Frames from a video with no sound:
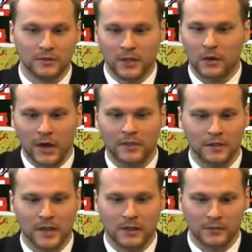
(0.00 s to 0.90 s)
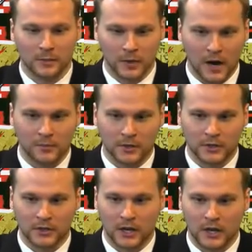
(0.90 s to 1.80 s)
no, I think that is a
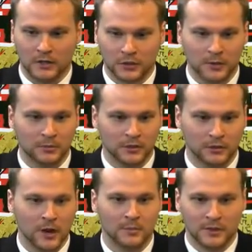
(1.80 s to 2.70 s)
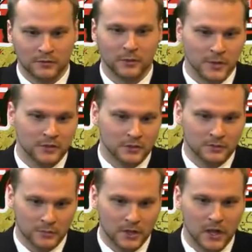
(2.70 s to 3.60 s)
proper term to describe him, an
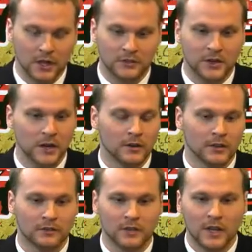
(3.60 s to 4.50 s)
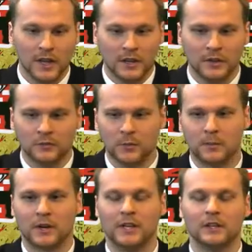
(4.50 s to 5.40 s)
information terrorist. And you have to
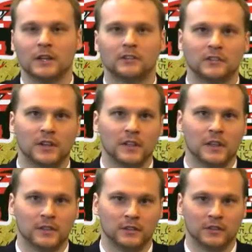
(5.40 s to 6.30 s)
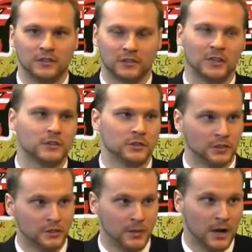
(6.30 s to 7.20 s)
remember, he likes to say that this is essential to
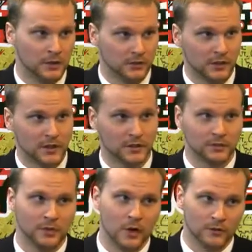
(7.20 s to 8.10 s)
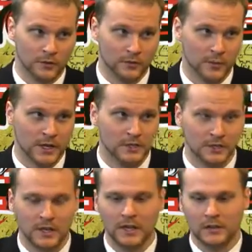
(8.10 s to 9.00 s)
democracy, that the flow of
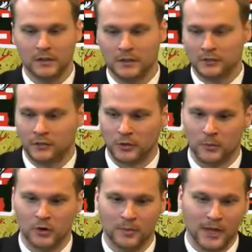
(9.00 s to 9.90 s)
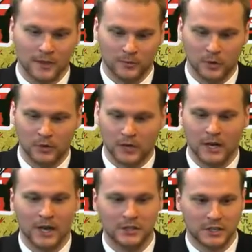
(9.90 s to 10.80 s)
information leads to a more
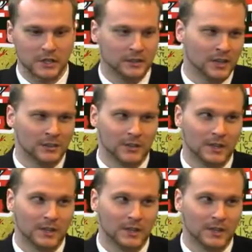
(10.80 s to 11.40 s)
educated electorate.